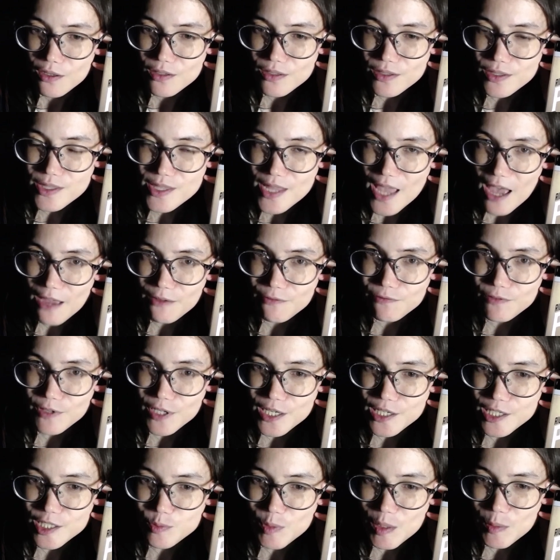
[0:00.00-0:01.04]

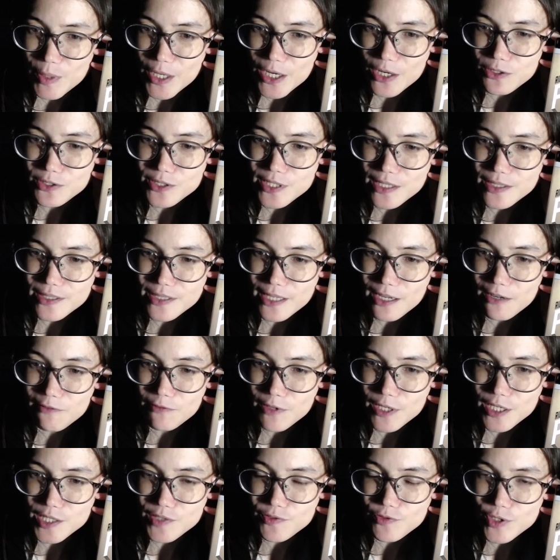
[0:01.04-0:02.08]
Netflix. My parents had
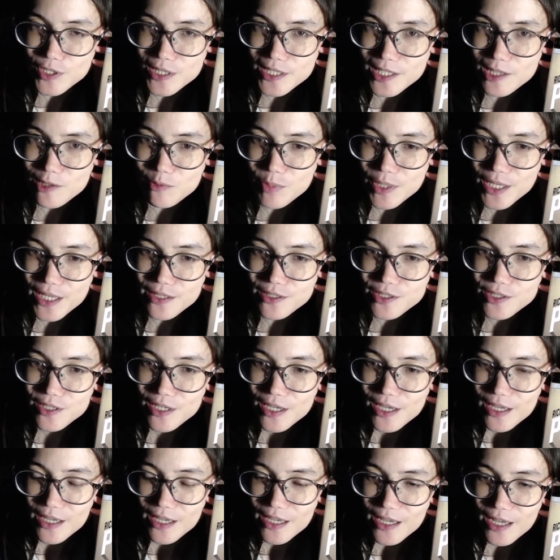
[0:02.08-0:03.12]
Netflix for a little bit.
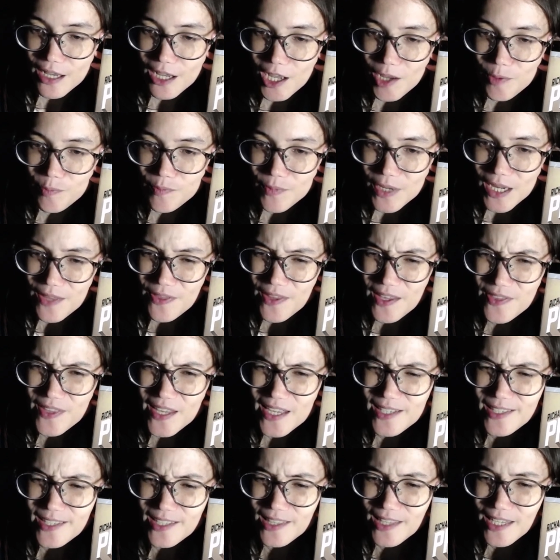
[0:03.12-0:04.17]
And then
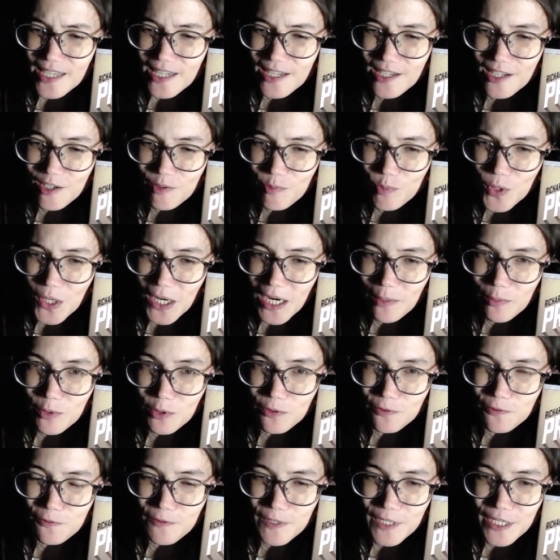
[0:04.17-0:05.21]
they deleted
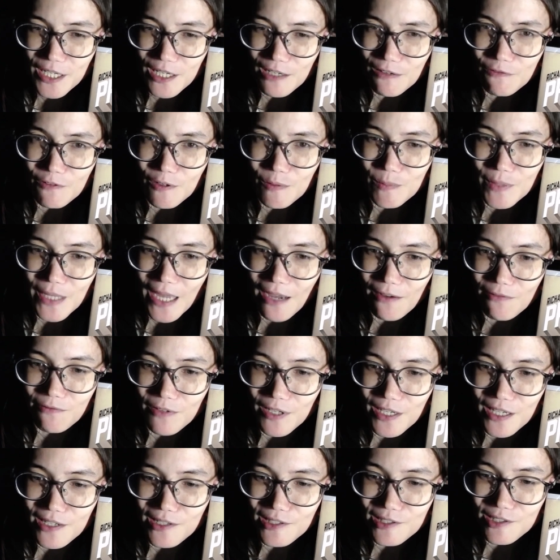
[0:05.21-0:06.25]
Primal Fear from
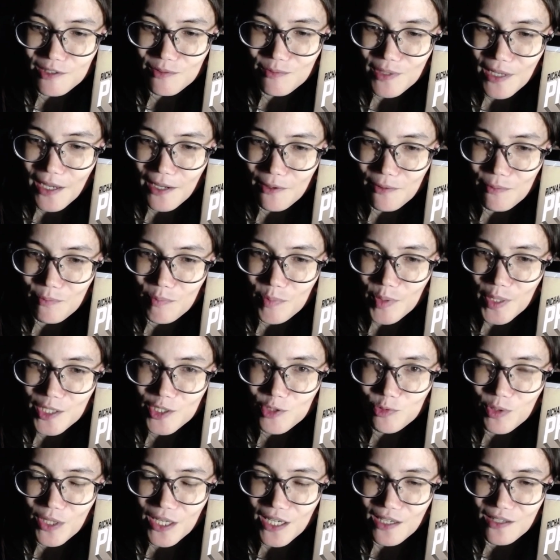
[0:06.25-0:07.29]
Netflix. I'm like,
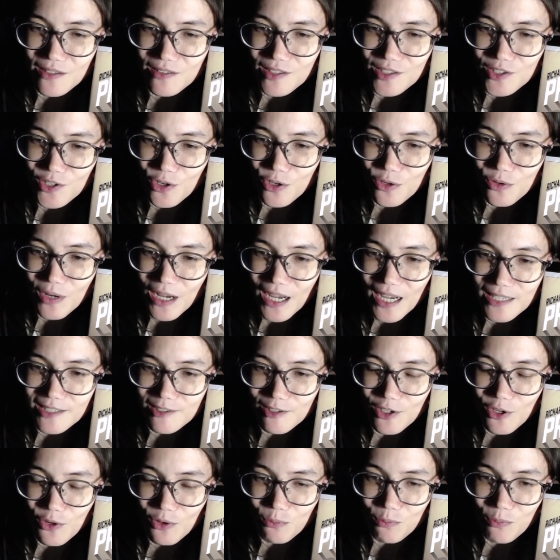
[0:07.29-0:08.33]
bitch, please. So I had
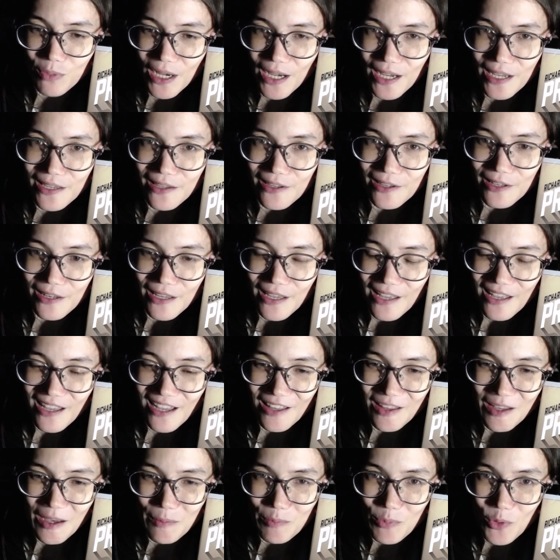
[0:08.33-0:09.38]
to go and buy it
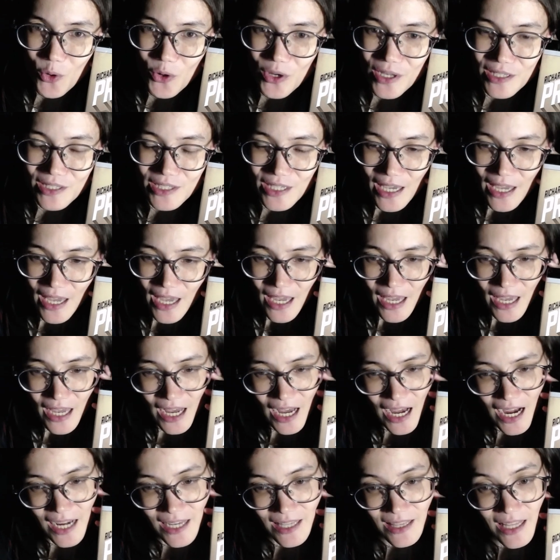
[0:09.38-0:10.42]
at that point.
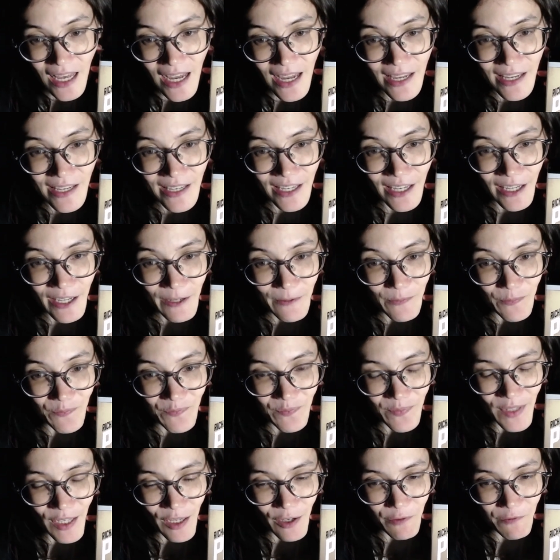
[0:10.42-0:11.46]
I like it
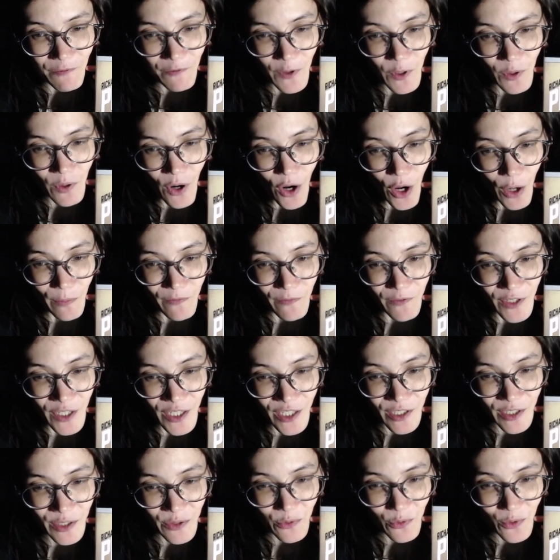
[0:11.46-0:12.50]
for
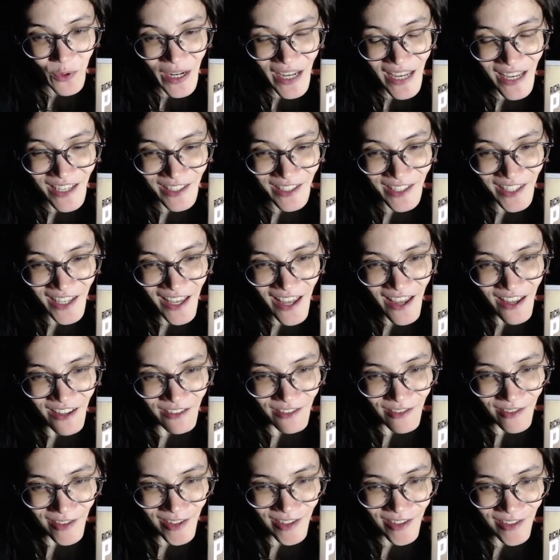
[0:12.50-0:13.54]
obvious
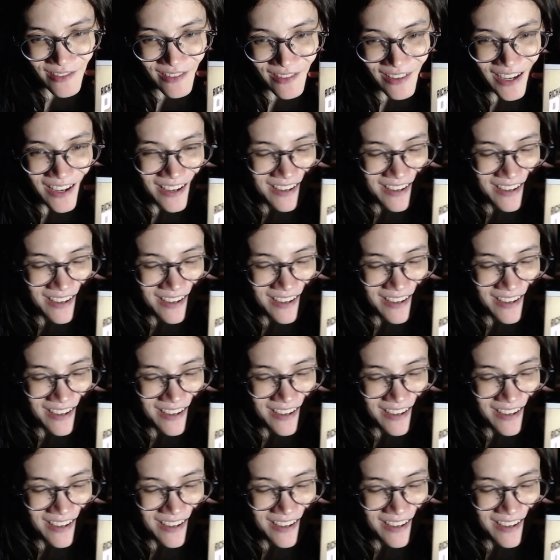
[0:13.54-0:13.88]
reasons.